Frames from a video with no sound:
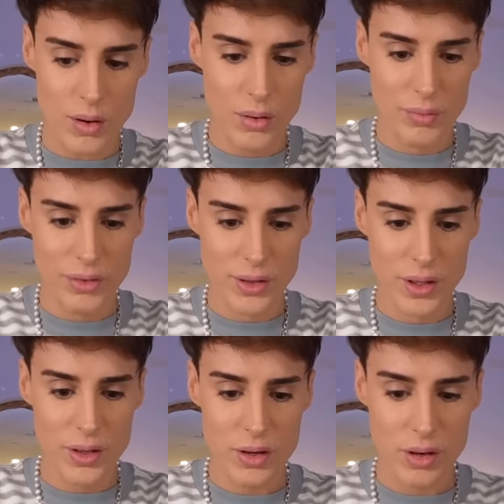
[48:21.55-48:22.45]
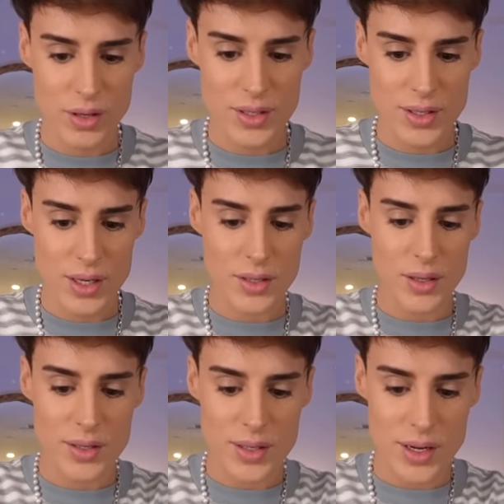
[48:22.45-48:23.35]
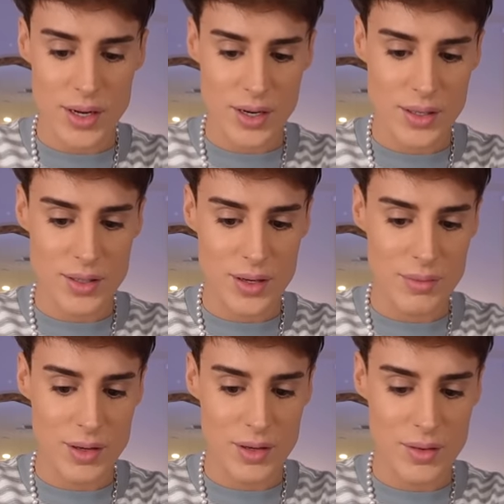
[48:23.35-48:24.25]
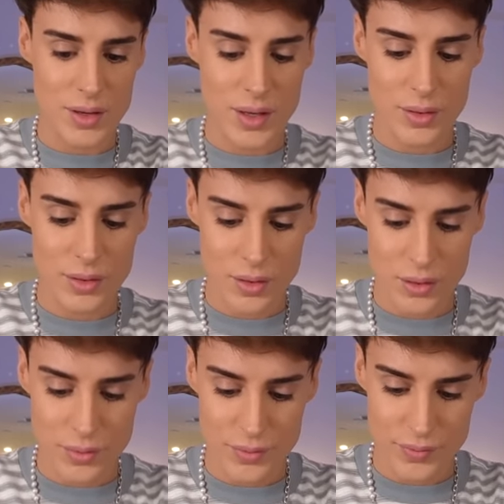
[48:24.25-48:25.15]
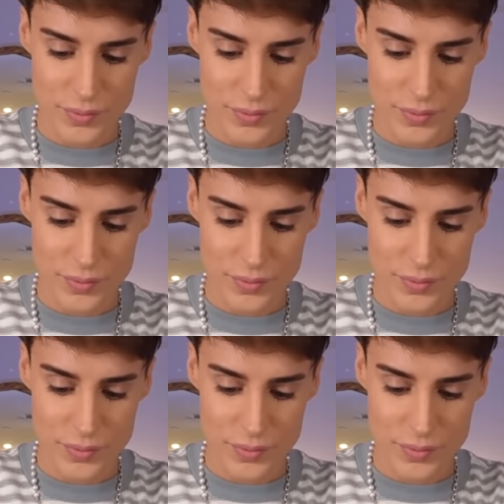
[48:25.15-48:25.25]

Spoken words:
Hopefully they're not gonna stick to the sides. I mean, I don't know.